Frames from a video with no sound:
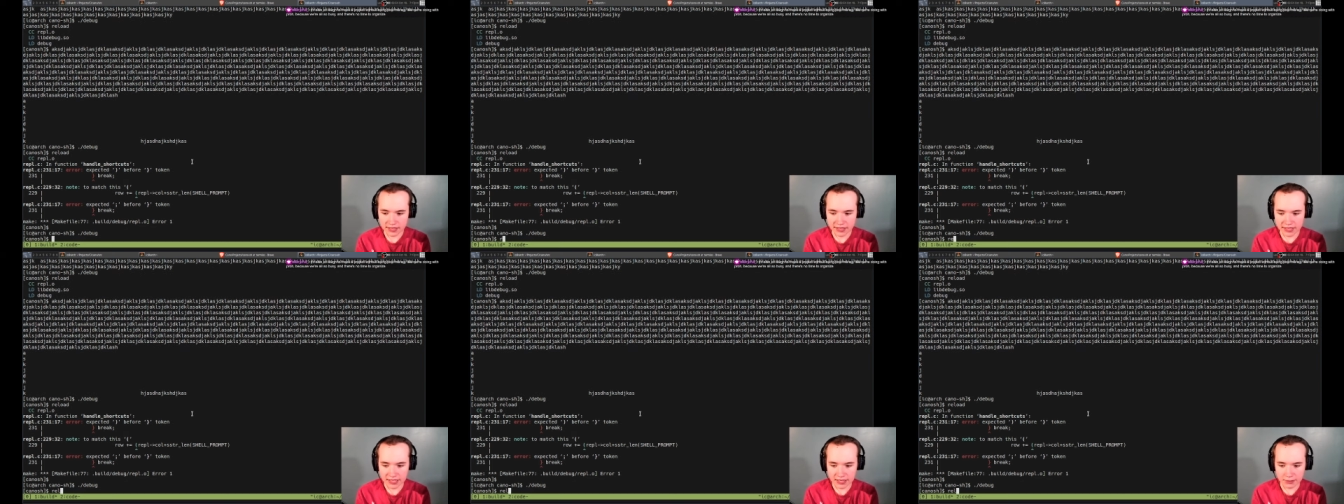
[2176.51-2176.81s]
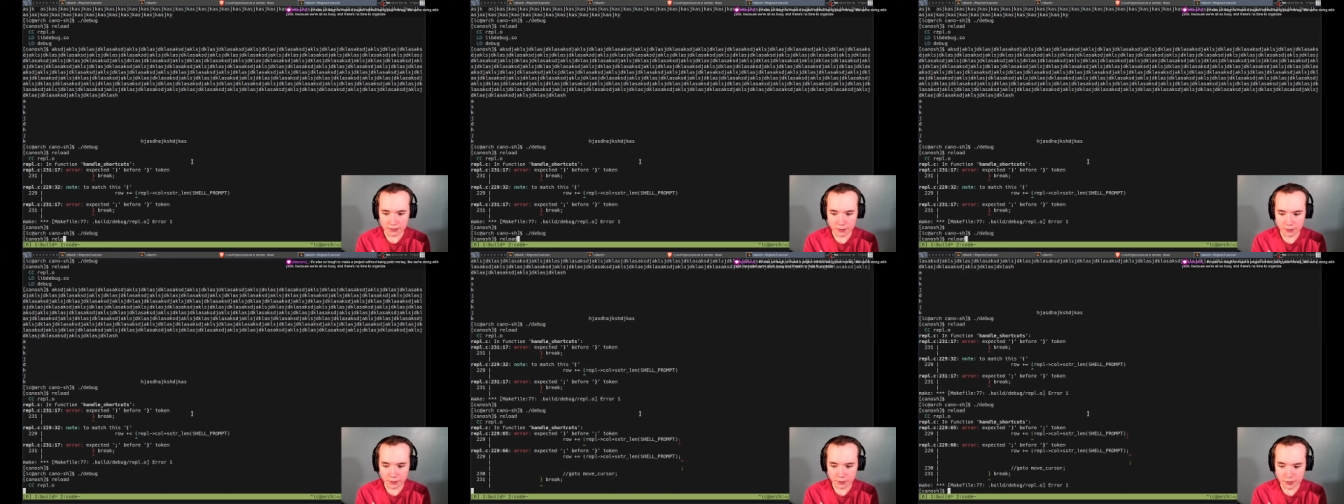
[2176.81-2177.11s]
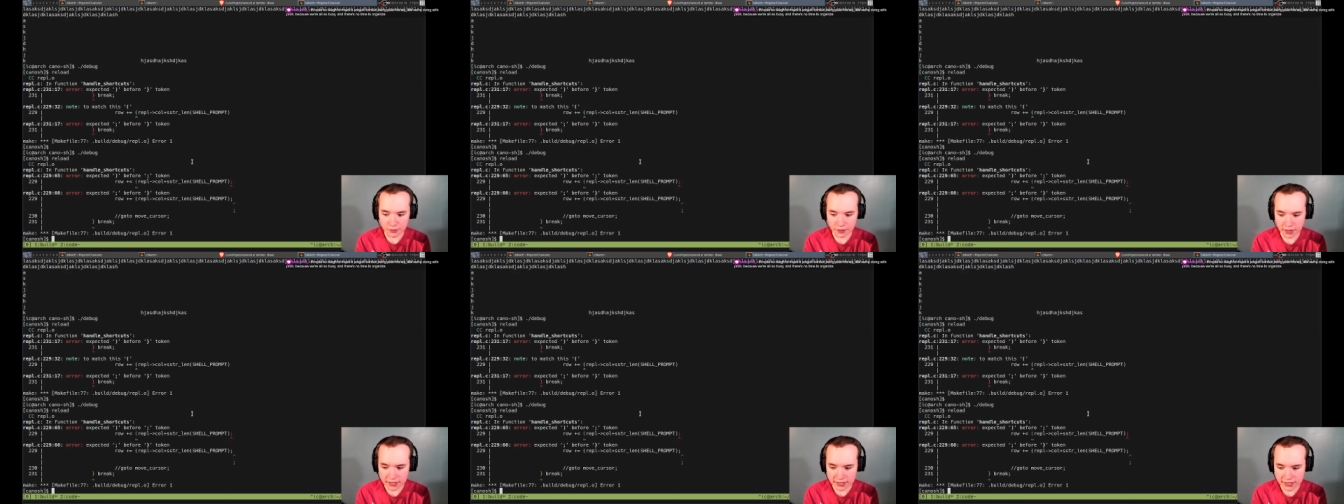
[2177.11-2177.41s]
then I will
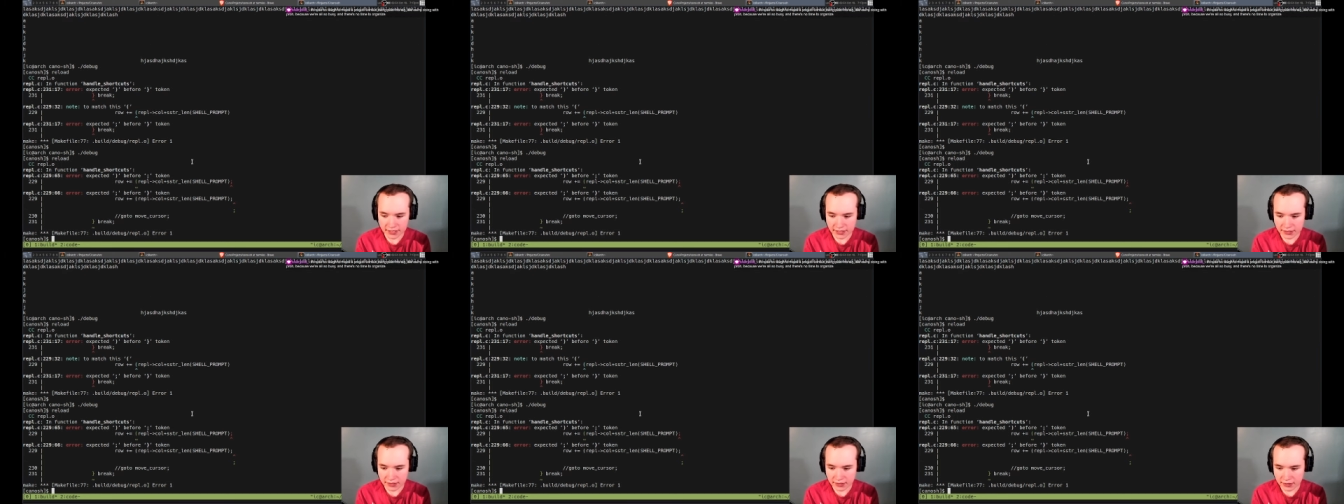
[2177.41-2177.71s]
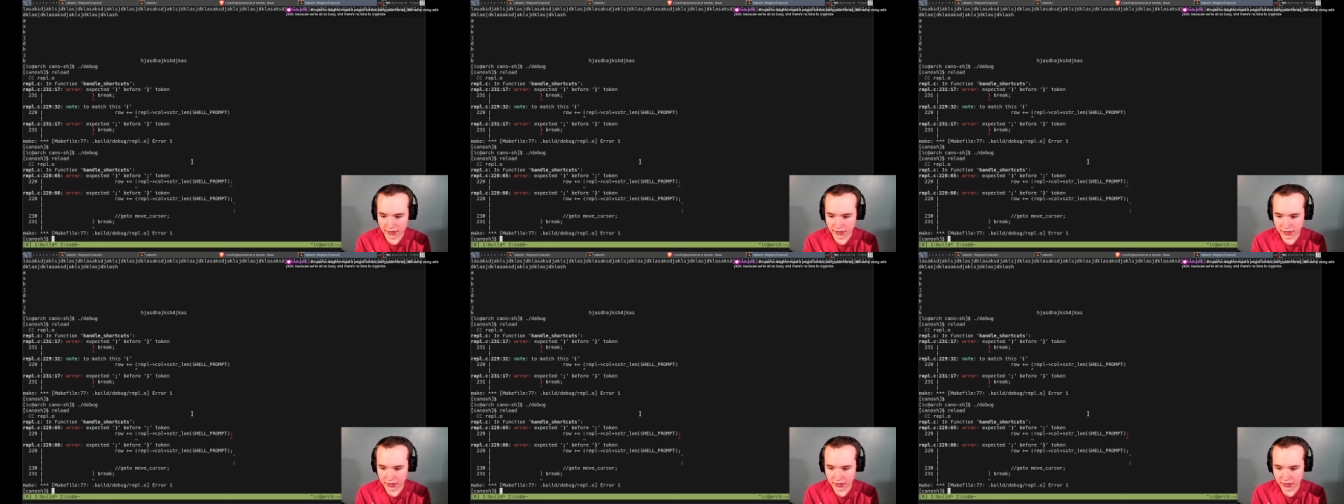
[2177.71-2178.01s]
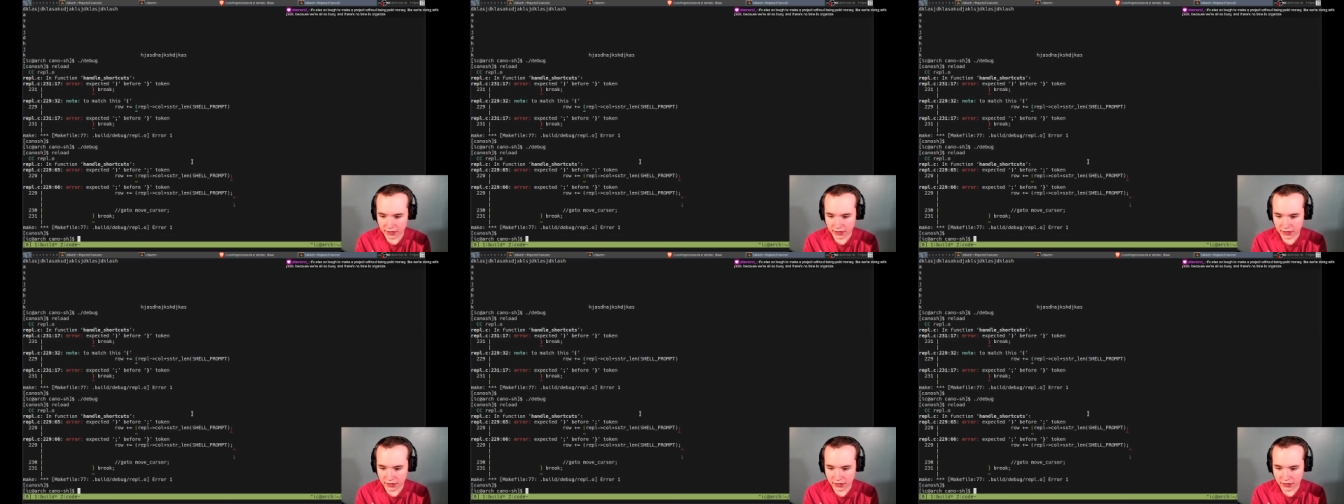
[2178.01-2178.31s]
revise it.
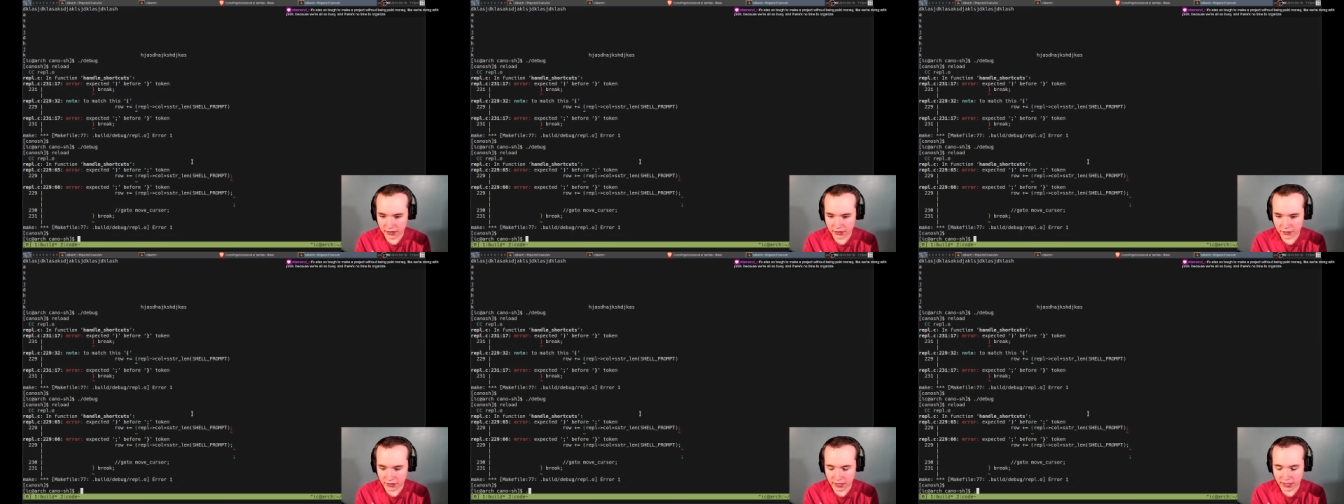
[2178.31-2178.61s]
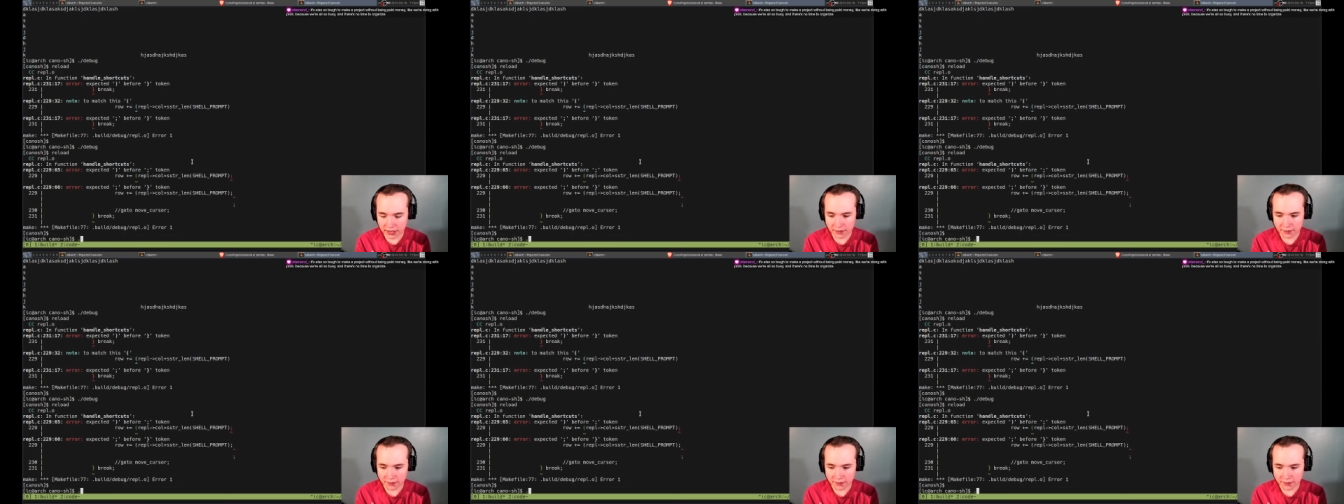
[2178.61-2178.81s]
Okay.